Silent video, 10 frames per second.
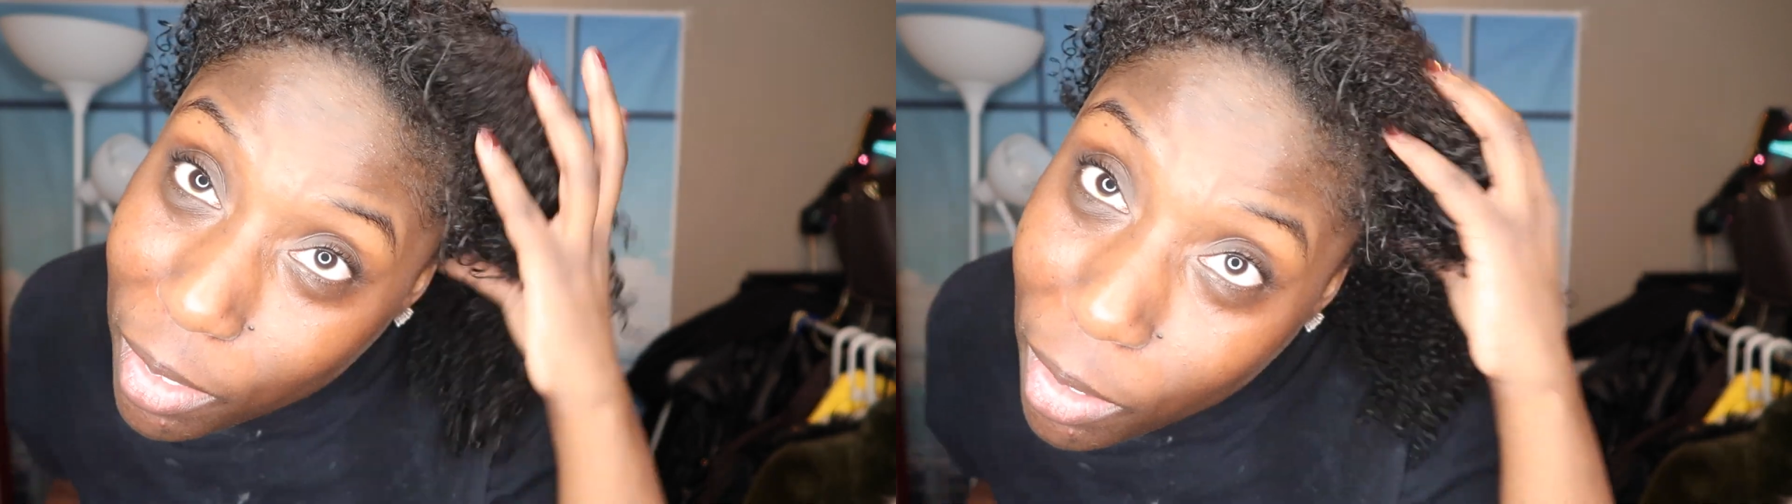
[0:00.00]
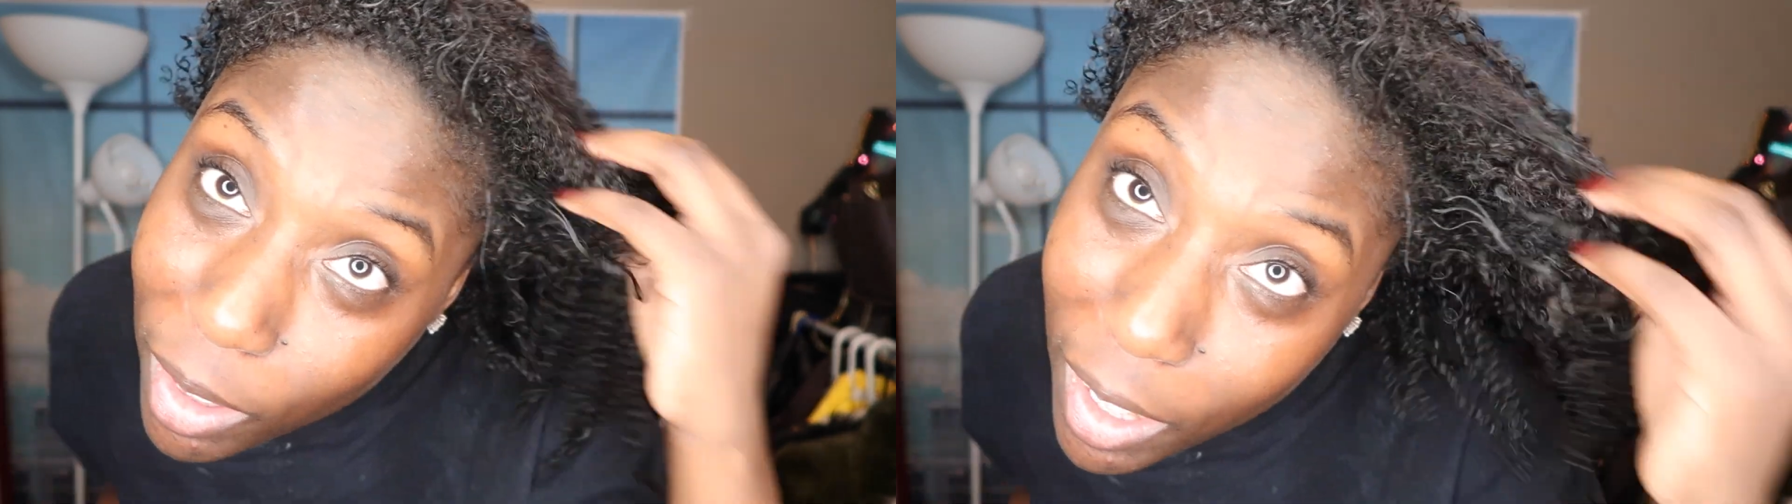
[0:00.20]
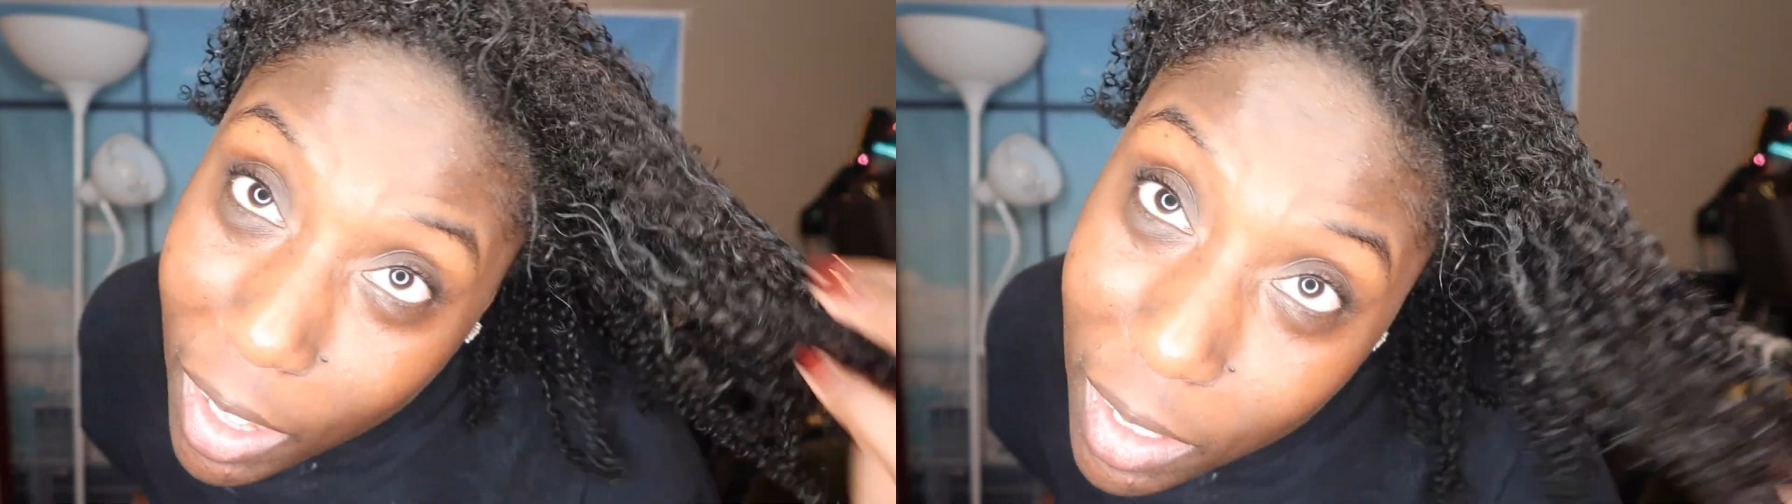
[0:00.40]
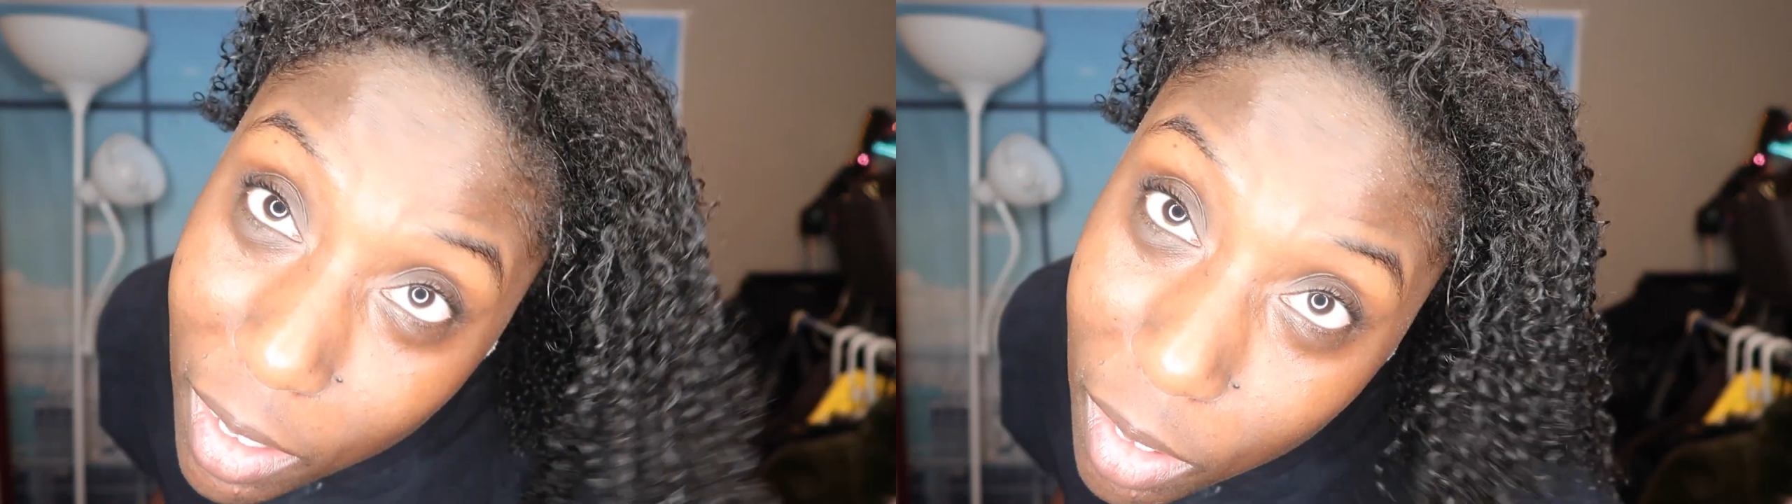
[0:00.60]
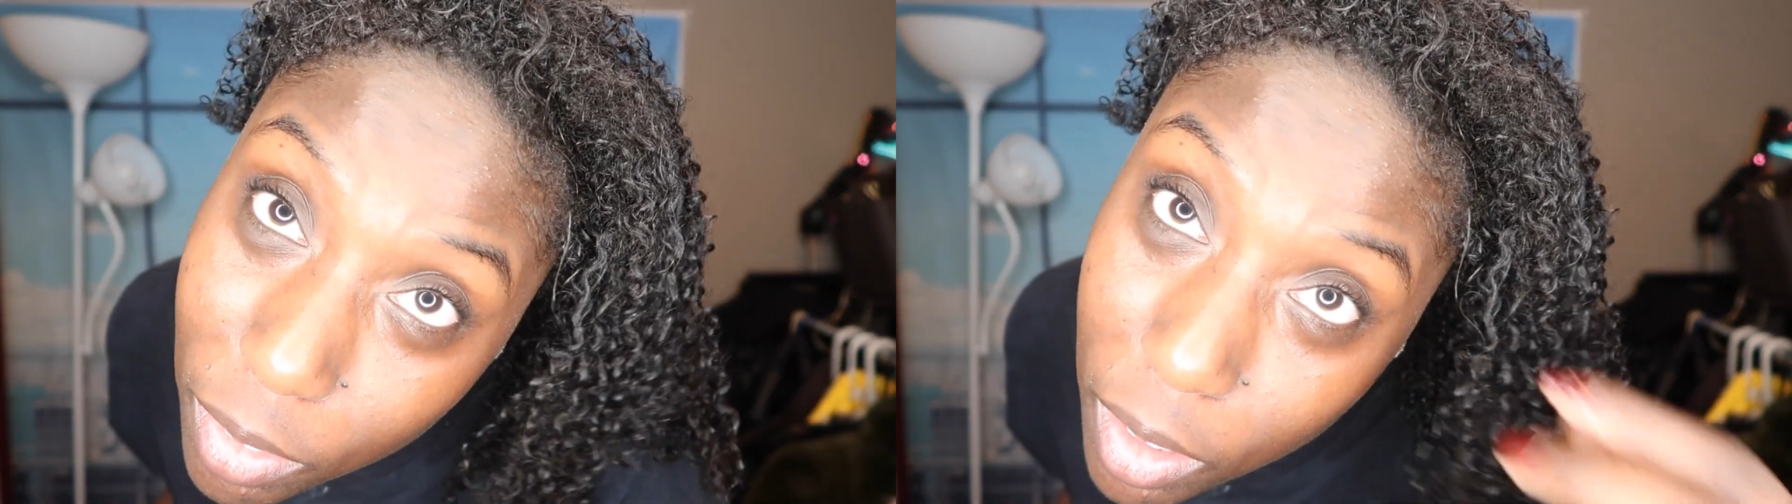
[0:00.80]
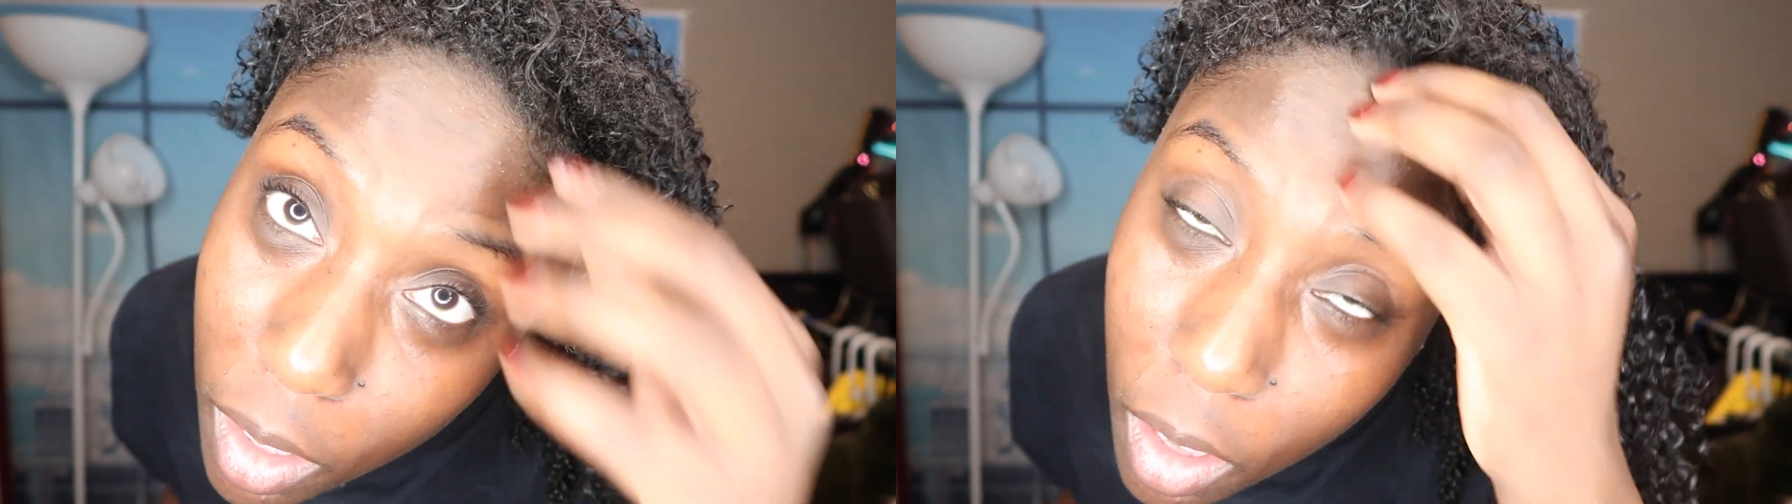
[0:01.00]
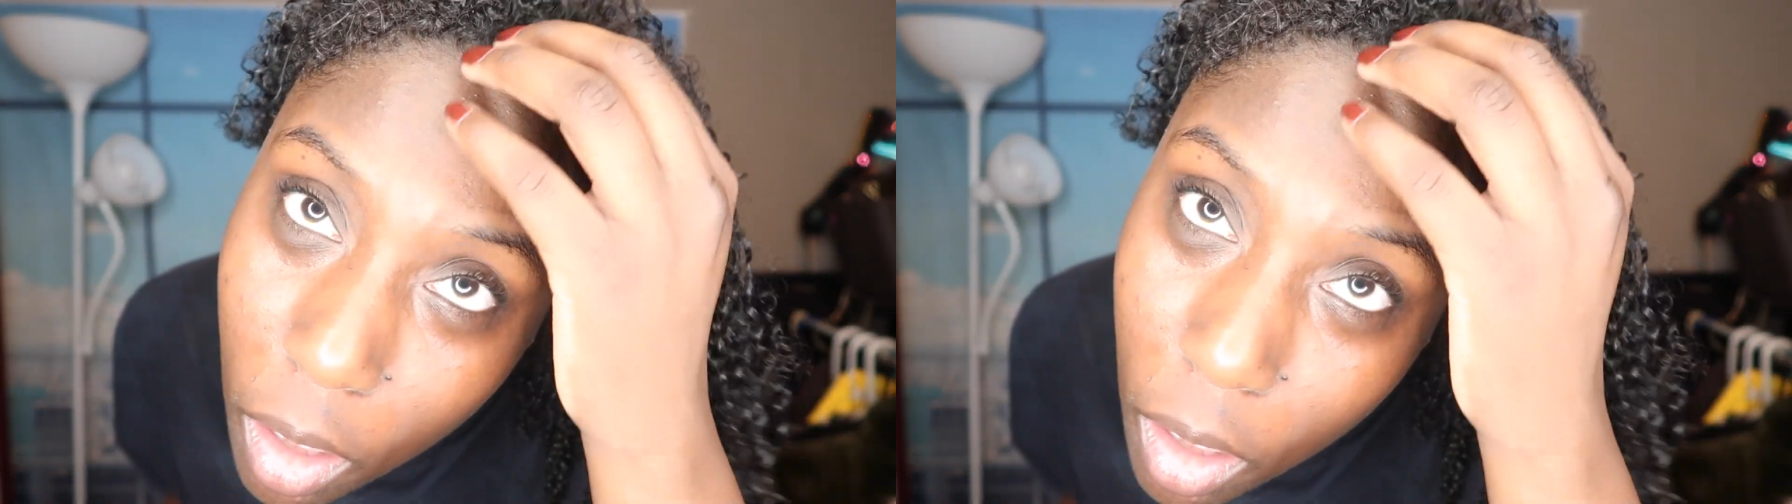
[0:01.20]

though, like I love it.